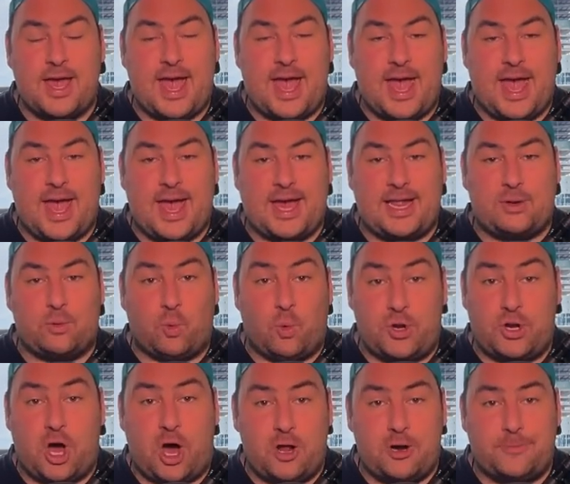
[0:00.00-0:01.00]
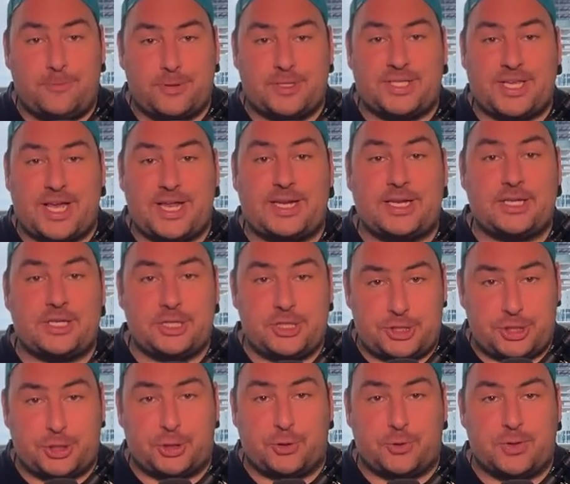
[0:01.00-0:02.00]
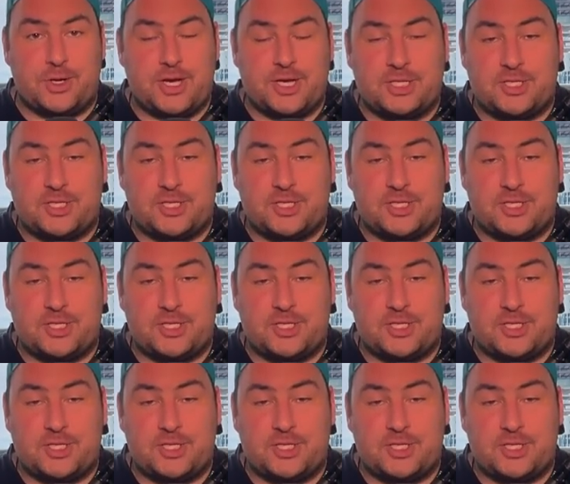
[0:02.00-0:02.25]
and one hundred percent do.